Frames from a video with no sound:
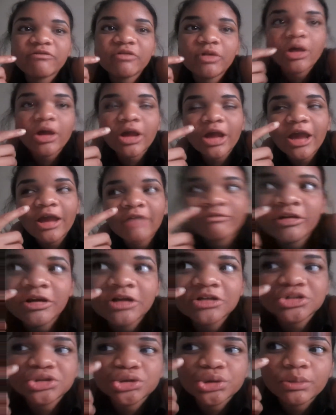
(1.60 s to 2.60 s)
I feel like I have
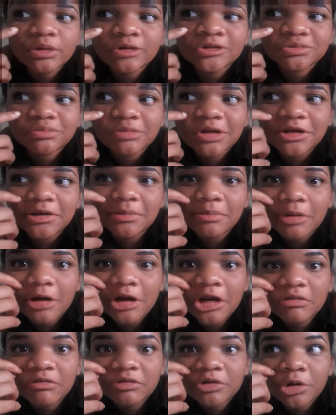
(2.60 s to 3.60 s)
like so much makeup
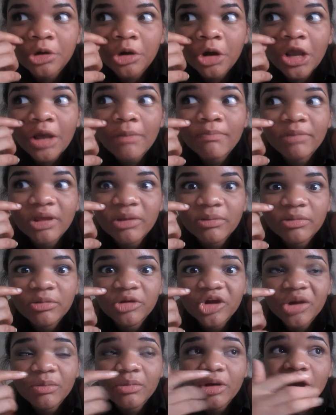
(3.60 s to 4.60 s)
on even though I have
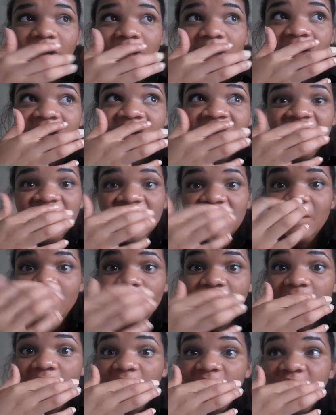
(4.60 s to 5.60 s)
BB cream on
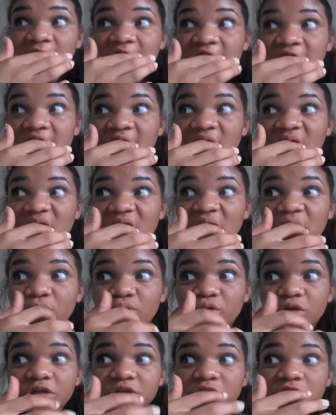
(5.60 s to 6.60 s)
and powder and
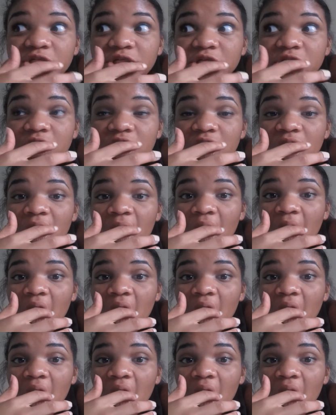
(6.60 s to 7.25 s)
bronzer